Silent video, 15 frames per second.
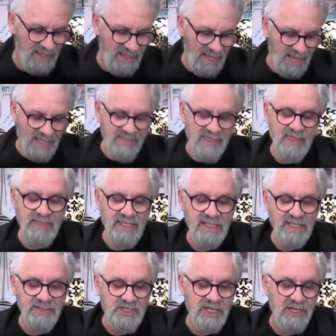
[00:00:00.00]
and then the
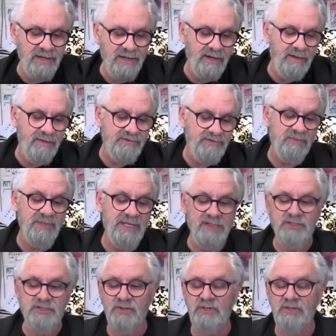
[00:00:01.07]
interior. Somebody had turned it